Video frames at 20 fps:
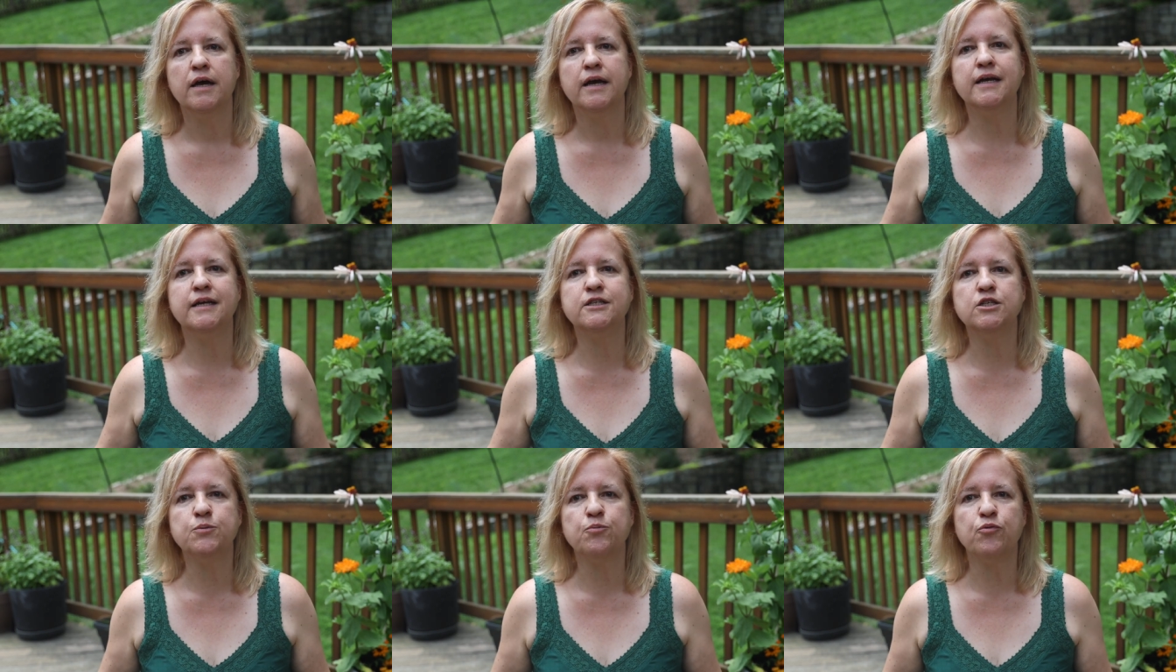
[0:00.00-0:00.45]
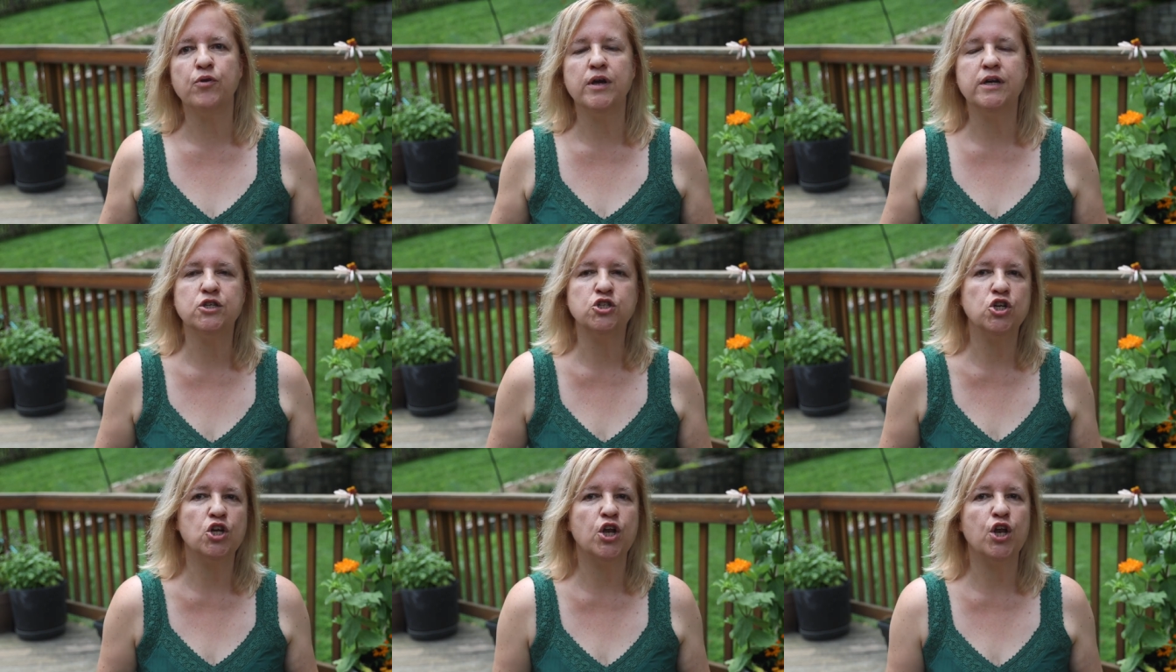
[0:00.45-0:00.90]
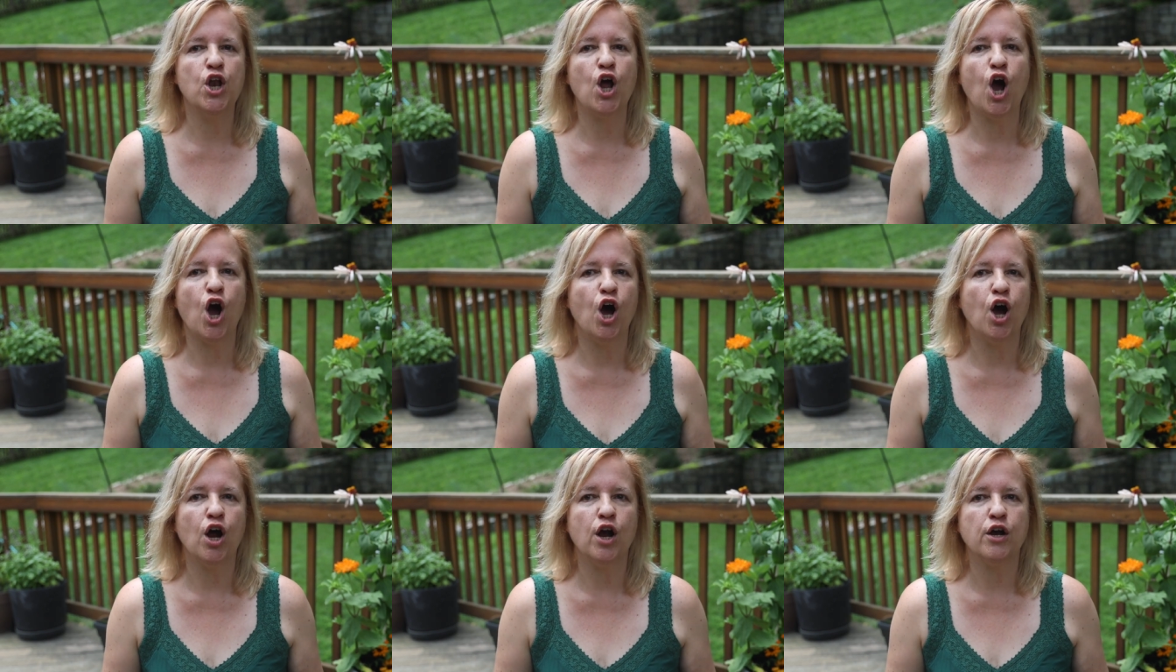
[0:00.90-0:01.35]
inspiration,
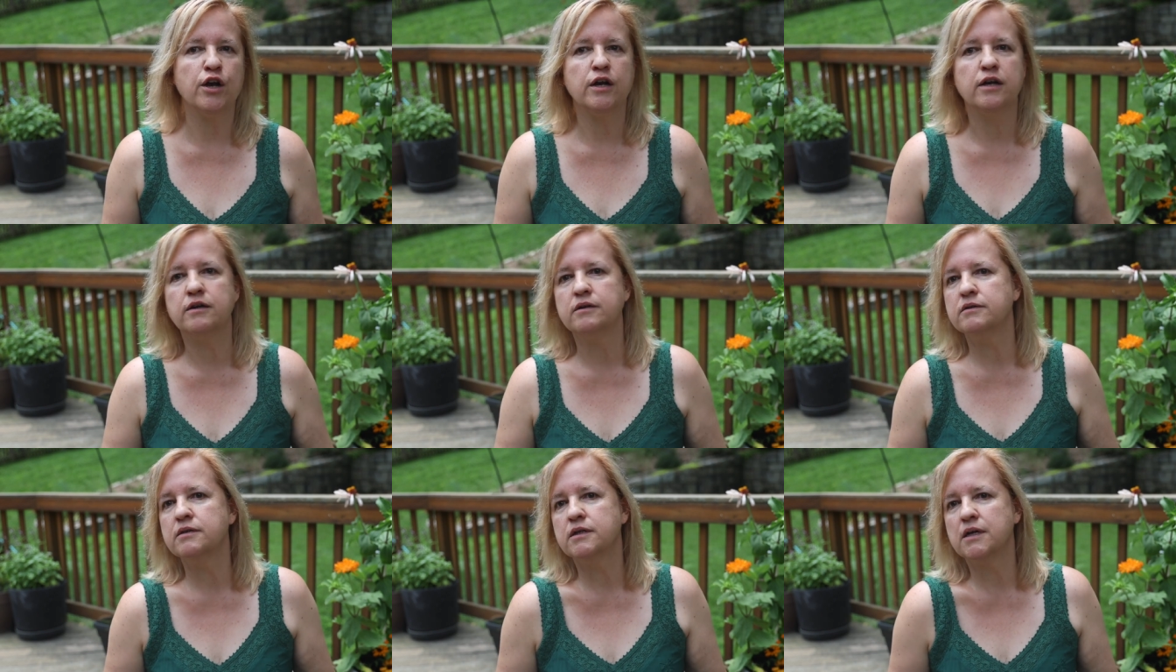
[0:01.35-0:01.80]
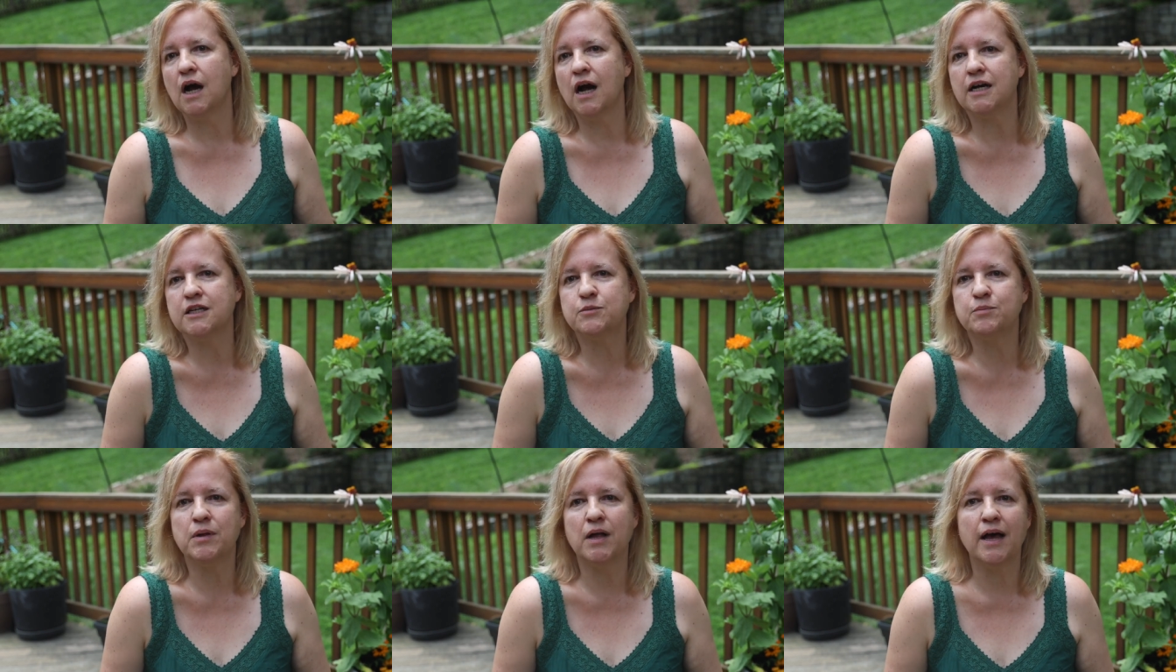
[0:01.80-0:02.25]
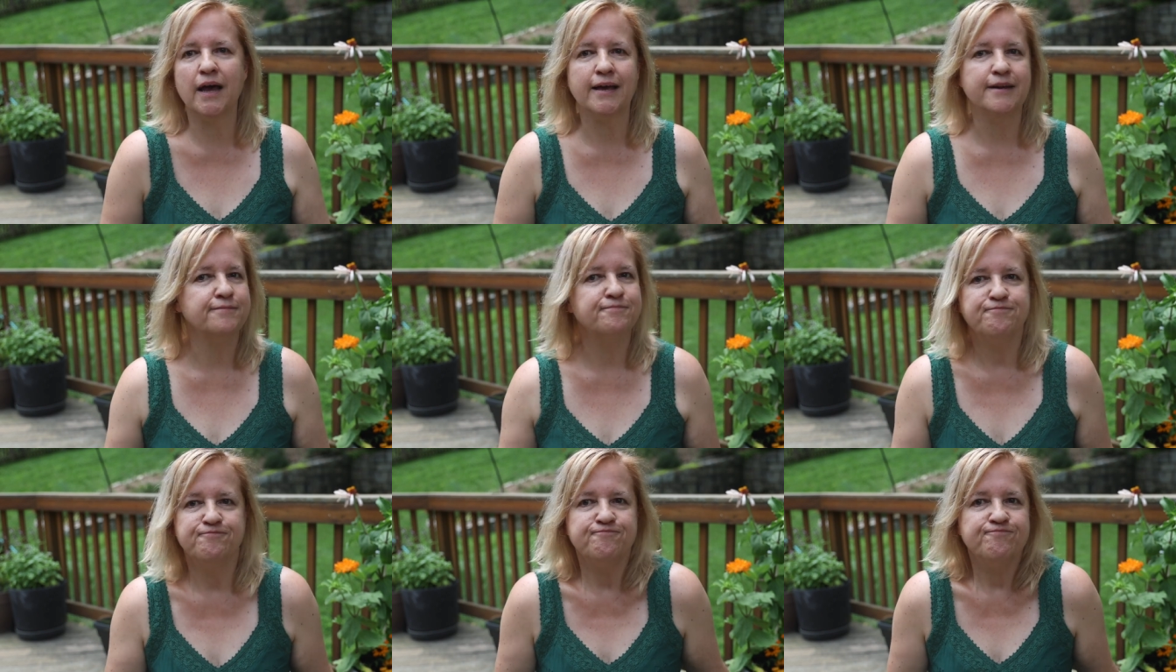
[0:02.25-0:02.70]
art, cosplay.